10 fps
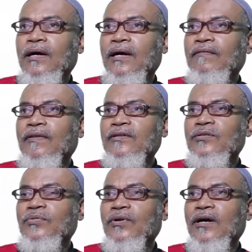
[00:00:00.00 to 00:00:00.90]
and
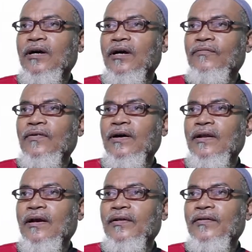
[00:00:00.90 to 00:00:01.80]
this will have
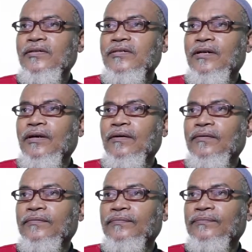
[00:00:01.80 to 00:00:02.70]
an address 3.